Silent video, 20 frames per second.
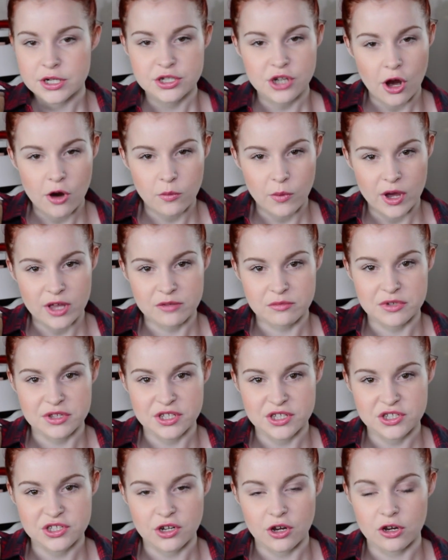Don't wear them
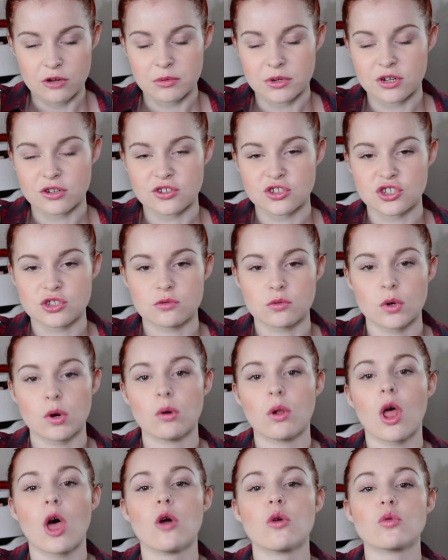in the snow because you
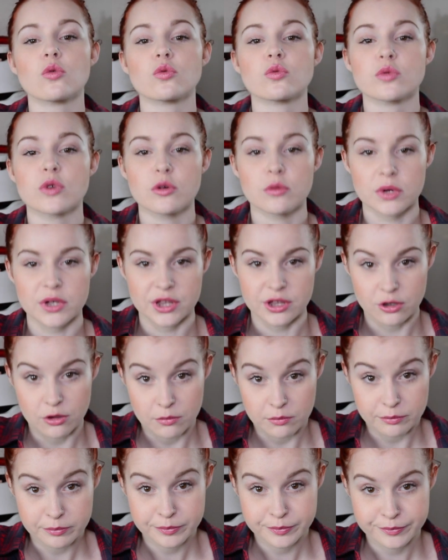will ruin
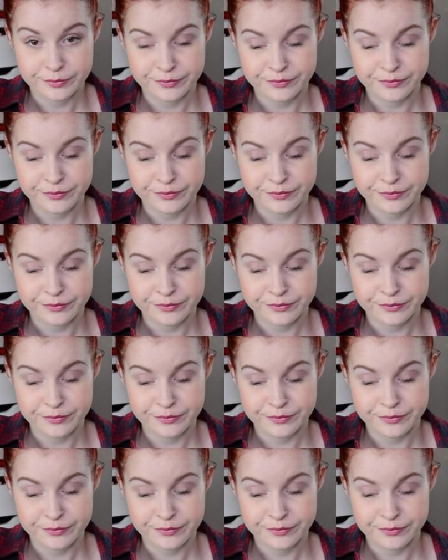them.